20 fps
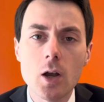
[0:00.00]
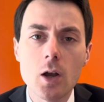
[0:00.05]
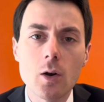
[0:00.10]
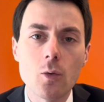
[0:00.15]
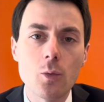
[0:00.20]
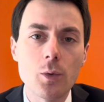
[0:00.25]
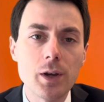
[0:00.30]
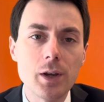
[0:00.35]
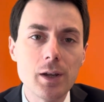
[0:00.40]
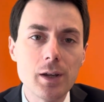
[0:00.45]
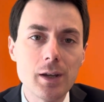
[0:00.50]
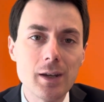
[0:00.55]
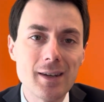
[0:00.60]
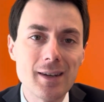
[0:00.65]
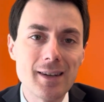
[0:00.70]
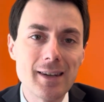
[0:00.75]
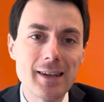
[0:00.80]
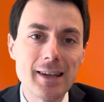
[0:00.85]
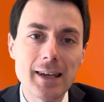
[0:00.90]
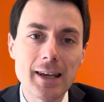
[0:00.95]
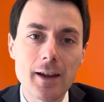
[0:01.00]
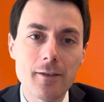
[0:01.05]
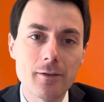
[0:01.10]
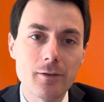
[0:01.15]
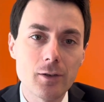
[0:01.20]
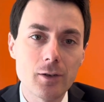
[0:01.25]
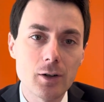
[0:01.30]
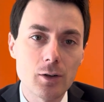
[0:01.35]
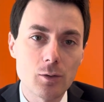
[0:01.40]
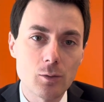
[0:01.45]
We
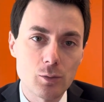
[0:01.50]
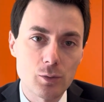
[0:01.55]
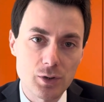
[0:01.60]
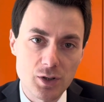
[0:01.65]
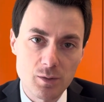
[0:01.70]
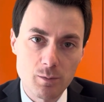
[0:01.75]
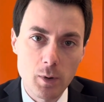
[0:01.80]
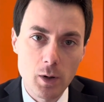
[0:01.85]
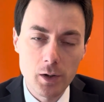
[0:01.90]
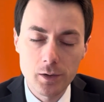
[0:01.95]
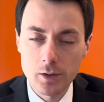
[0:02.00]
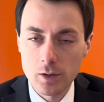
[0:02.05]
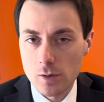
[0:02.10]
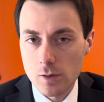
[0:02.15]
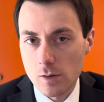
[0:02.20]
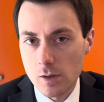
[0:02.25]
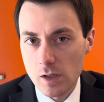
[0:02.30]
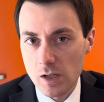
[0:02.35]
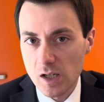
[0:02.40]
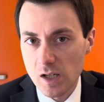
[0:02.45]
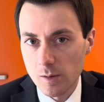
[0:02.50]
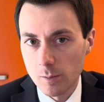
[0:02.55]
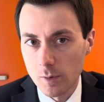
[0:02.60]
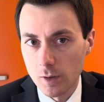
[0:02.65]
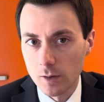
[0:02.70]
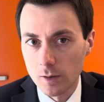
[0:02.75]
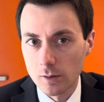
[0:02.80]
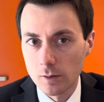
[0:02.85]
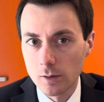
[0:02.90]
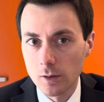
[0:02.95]
never responded to the
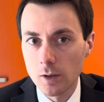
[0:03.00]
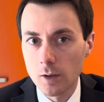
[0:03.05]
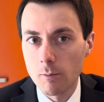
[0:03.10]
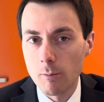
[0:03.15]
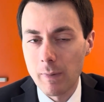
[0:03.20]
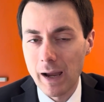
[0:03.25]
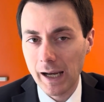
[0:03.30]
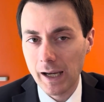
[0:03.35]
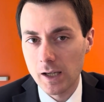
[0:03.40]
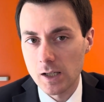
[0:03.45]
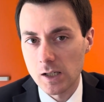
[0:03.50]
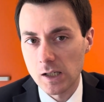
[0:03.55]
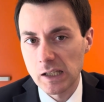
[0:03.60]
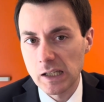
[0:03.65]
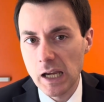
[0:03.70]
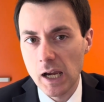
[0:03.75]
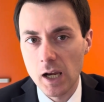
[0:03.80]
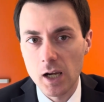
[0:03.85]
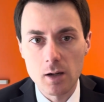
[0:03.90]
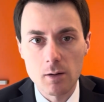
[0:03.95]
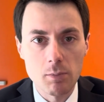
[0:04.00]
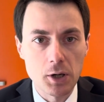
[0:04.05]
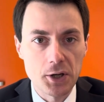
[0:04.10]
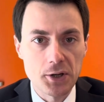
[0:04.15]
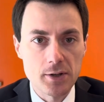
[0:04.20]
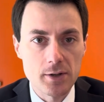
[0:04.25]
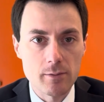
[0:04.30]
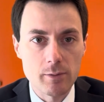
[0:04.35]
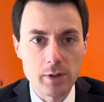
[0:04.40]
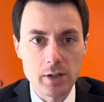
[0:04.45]
email back in the day
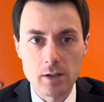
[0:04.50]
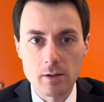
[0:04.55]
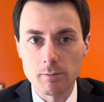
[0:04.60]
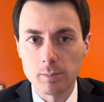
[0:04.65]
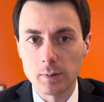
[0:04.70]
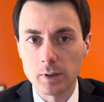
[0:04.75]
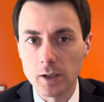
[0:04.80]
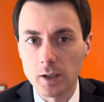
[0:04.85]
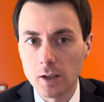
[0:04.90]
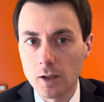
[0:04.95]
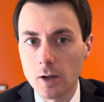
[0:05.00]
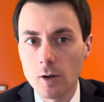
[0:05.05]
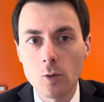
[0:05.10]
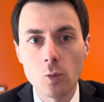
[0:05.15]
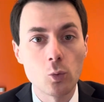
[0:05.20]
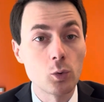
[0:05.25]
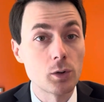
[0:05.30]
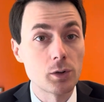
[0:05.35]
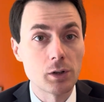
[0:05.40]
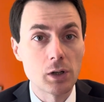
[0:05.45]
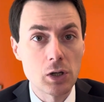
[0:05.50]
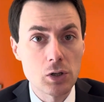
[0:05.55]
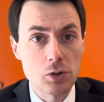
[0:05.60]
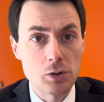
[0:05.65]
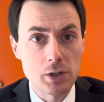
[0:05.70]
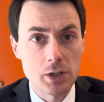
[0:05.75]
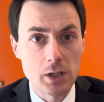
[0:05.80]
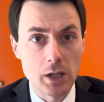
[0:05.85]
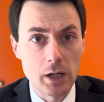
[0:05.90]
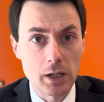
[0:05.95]
because we simply weren't
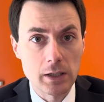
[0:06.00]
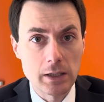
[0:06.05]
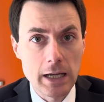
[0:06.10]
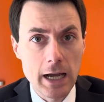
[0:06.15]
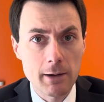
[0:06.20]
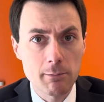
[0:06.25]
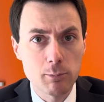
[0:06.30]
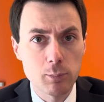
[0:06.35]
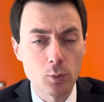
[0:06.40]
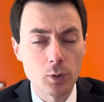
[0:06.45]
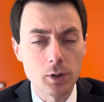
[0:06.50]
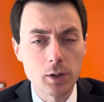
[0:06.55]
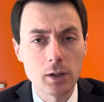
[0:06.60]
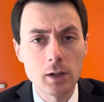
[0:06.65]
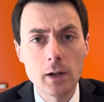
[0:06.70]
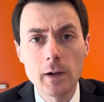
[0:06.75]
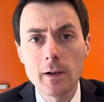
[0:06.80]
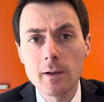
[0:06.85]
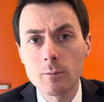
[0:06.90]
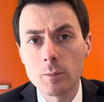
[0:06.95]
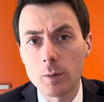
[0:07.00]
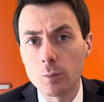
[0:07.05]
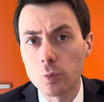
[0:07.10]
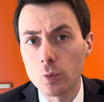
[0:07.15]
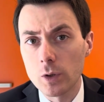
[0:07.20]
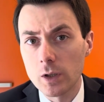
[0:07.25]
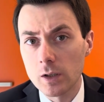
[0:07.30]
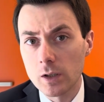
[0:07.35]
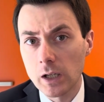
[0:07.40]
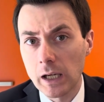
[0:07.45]
interested at that point, but
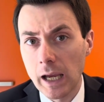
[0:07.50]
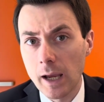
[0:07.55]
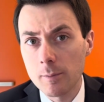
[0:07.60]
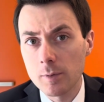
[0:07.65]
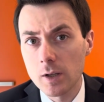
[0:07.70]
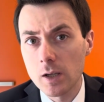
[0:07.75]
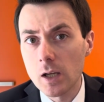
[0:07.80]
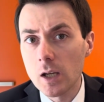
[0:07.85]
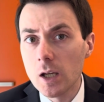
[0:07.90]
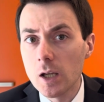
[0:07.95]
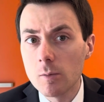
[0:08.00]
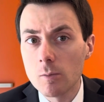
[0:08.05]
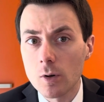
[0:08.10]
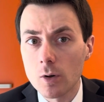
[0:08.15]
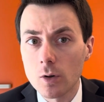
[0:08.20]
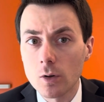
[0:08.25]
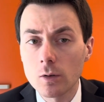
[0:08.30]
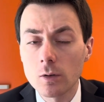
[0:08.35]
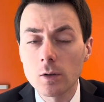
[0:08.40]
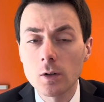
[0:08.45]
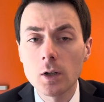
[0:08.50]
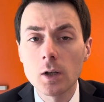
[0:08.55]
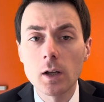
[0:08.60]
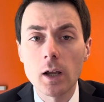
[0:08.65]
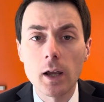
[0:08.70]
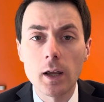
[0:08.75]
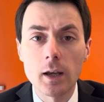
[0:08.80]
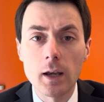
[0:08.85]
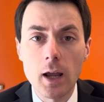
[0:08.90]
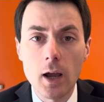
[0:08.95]
we kept the email,
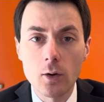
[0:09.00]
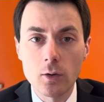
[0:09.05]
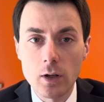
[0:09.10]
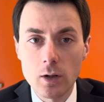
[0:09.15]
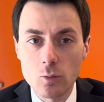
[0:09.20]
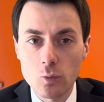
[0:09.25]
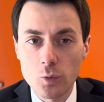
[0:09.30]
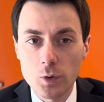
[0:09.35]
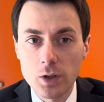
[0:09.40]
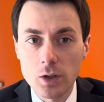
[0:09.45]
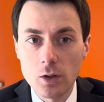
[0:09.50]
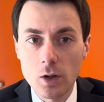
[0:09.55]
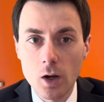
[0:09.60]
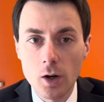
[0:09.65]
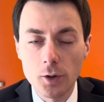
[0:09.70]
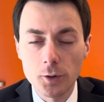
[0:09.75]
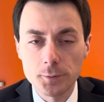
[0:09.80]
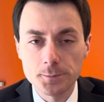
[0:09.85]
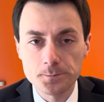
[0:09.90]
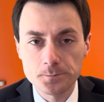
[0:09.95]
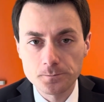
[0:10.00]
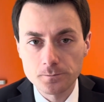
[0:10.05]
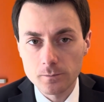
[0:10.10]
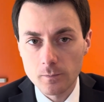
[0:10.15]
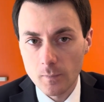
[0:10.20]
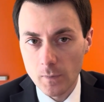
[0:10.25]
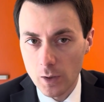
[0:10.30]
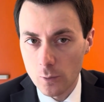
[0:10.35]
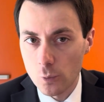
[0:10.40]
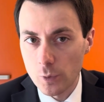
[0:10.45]
and now that we know
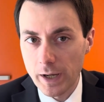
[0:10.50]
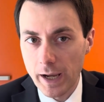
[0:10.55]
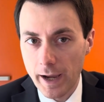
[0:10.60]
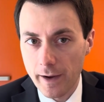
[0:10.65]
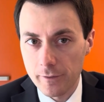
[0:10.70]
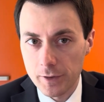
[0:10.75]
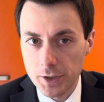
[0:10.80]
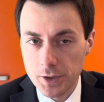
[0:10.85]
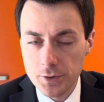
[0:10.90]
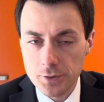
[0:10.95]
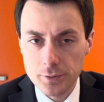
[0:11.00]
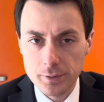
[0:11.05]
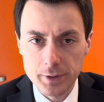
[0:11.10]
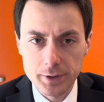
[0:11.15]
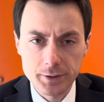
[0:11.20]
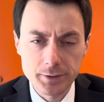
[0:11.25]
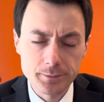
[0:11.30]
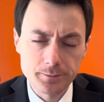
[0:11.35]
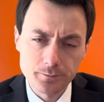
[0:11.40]
that we have an interest,